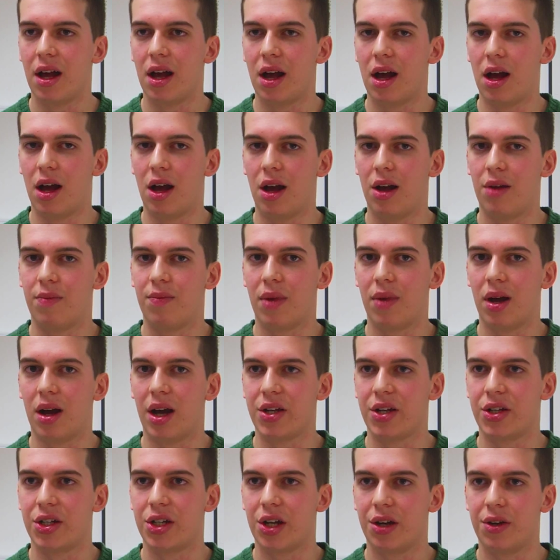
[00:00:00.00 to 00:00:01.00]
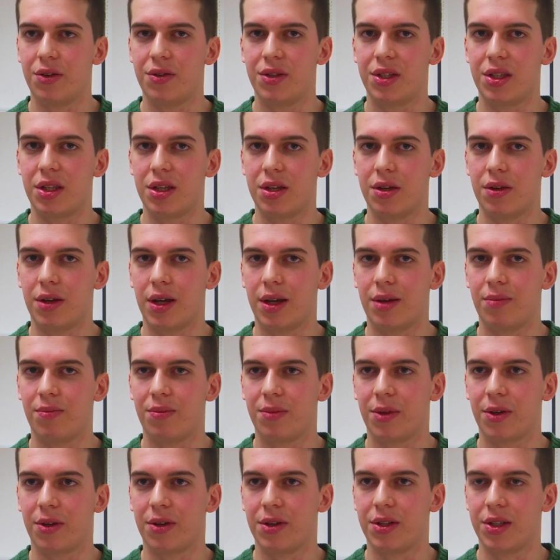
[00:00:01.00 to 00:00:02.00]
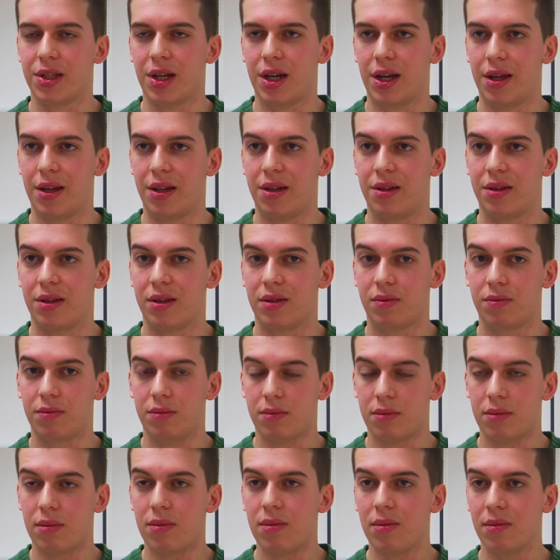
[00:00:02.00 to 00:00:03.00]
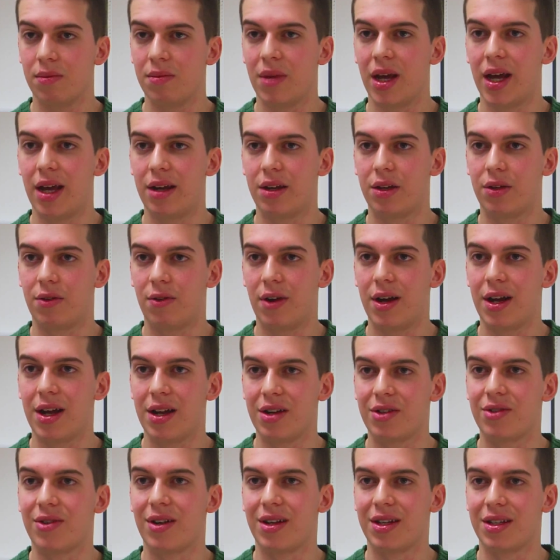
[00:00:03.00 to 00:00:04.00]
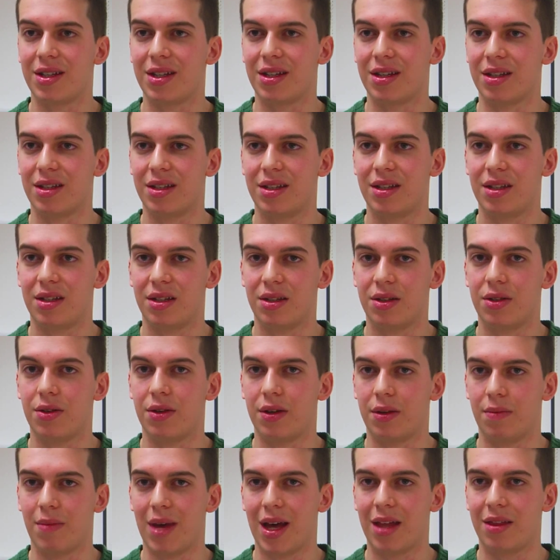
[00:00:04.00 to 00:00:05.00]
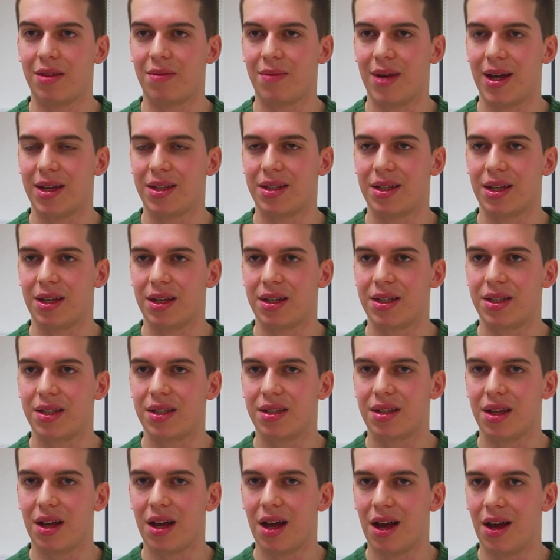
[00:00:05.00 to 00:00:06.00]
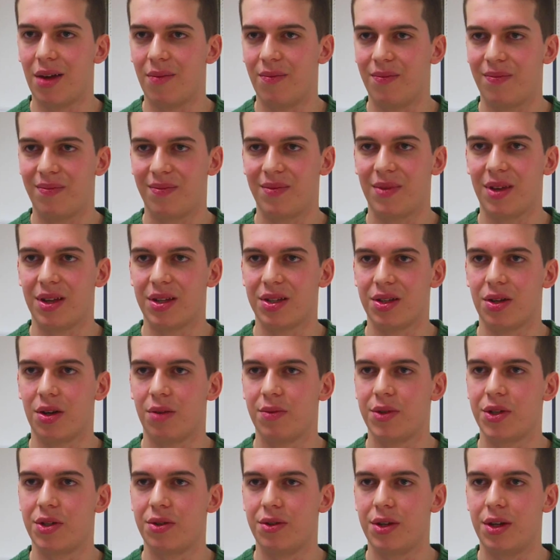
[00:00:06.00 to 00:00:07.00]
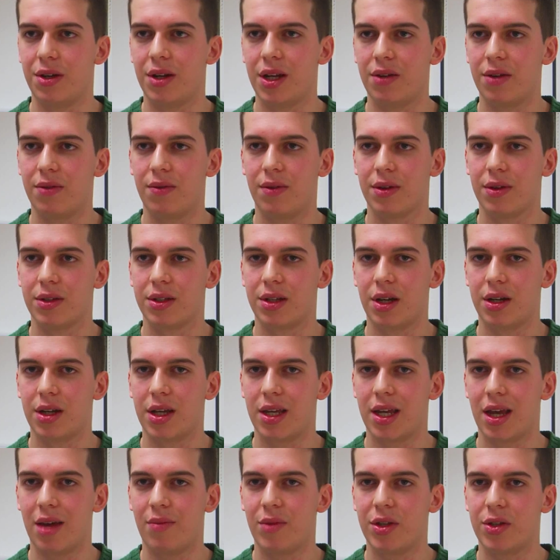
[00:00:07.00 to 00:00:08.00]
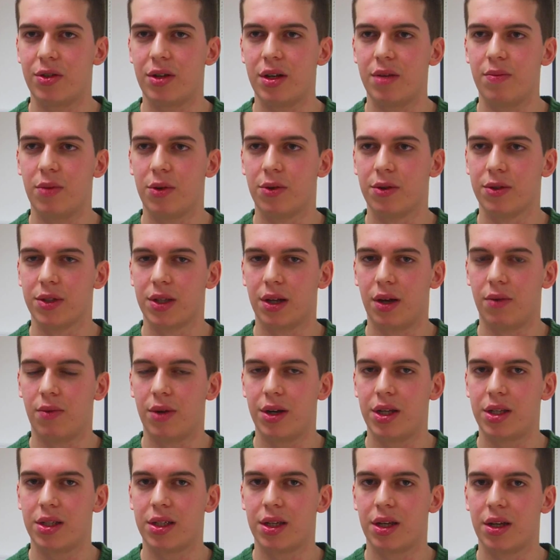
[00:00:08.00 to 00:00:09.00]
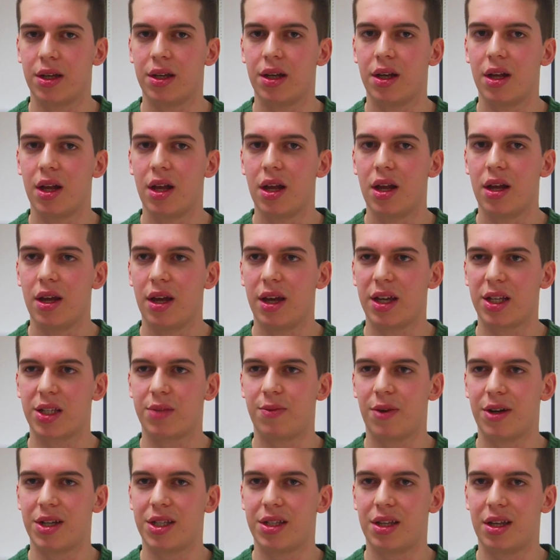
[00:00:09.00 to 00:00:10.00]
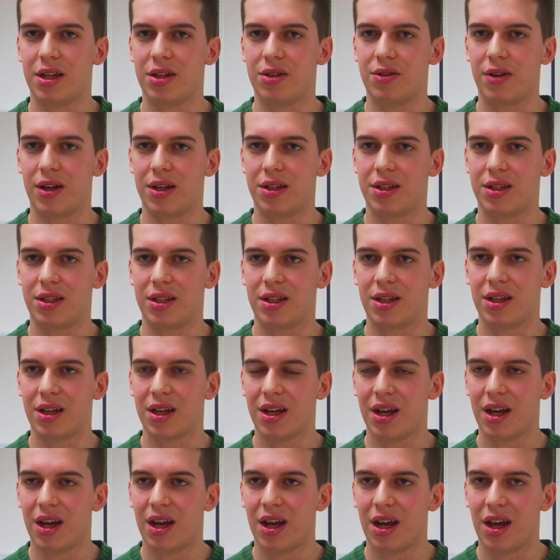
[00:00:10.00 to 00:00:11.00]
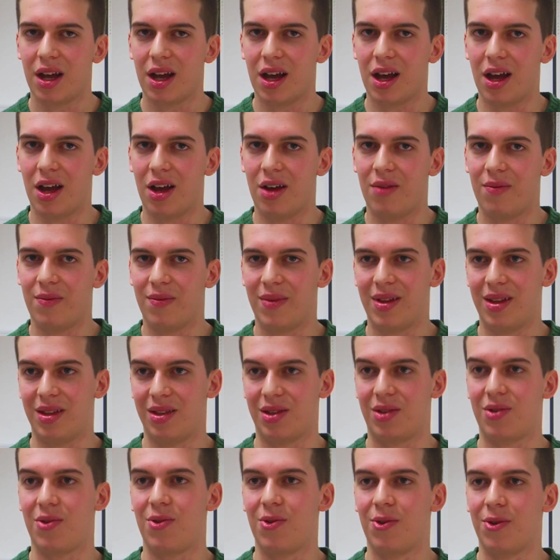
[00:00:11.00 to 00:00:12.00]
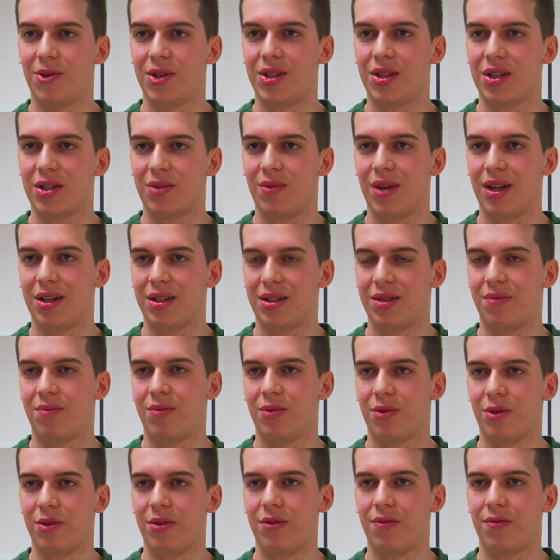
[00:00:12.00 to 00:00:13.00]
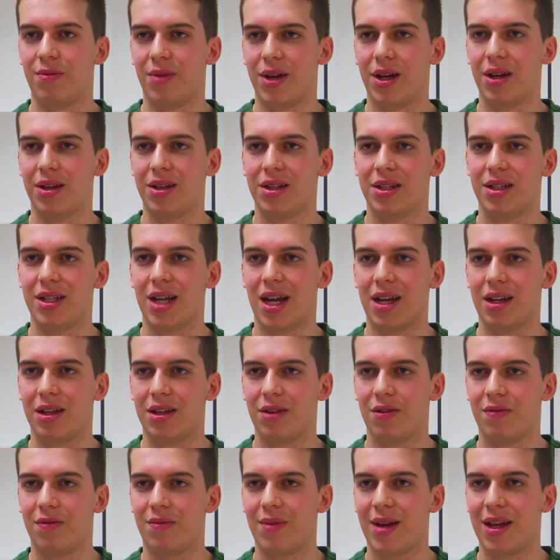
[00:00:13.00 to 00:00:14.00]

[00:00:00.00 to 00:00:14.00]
I chose the unit because I had a great interest in doing mathematics as an optional unit while studying chemistry, but also I wanted to express the interest in the course as well as improve my understanding of